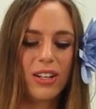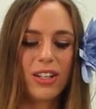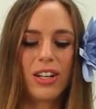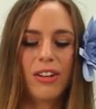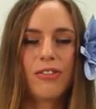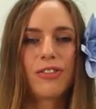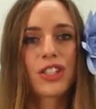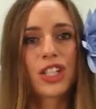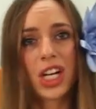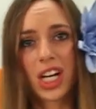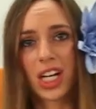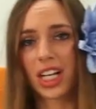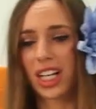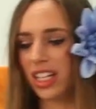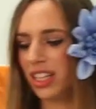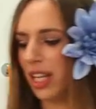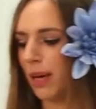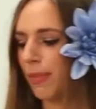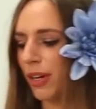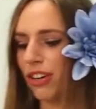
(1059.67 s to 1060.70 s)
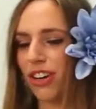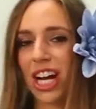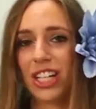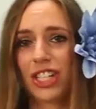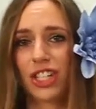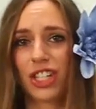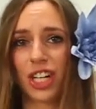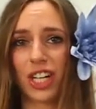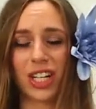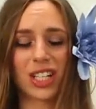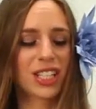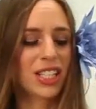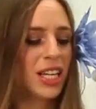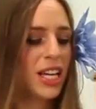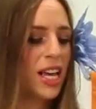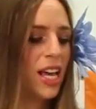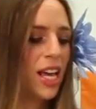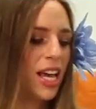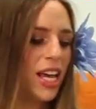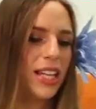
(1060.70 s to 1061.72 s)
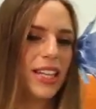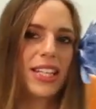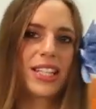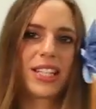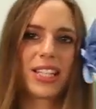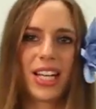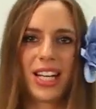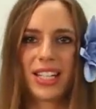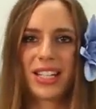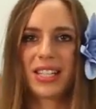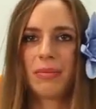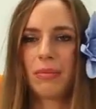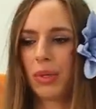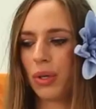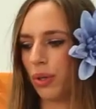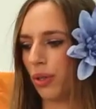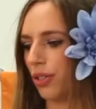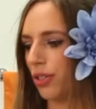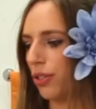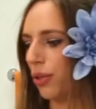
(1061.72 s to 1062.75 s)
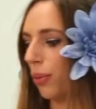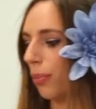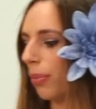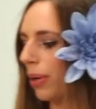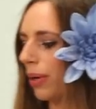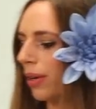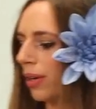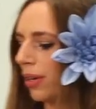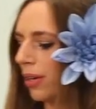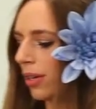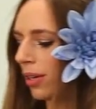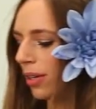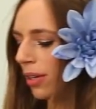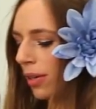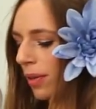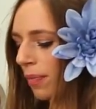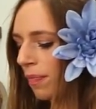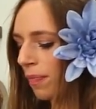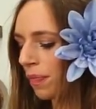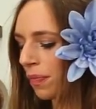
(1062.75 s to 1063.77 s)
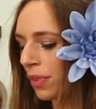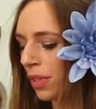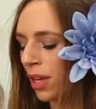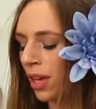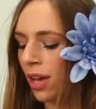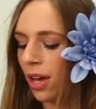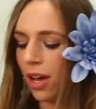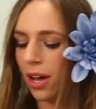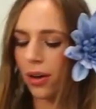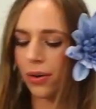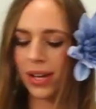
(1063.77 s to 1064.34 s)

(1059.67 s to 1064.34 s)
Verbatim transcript: of chunk lemongrass chunks in this nice smooth soup.